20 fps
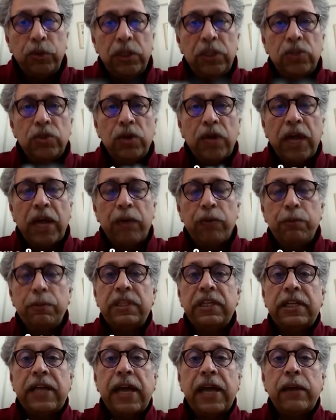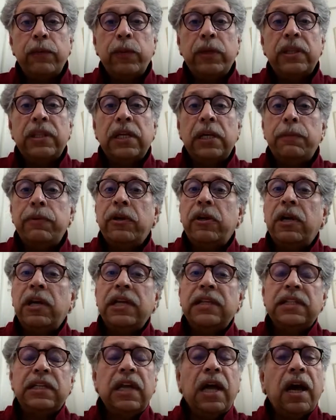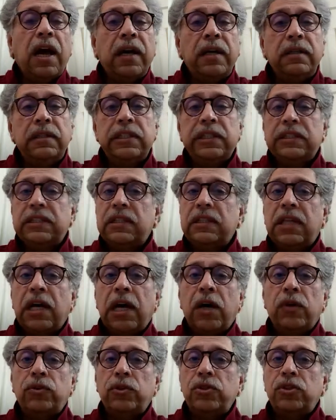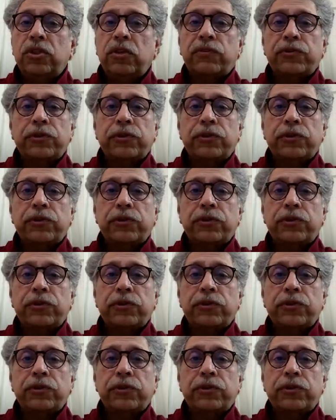and July would be the time when they'll be releasing hundreds and thousands of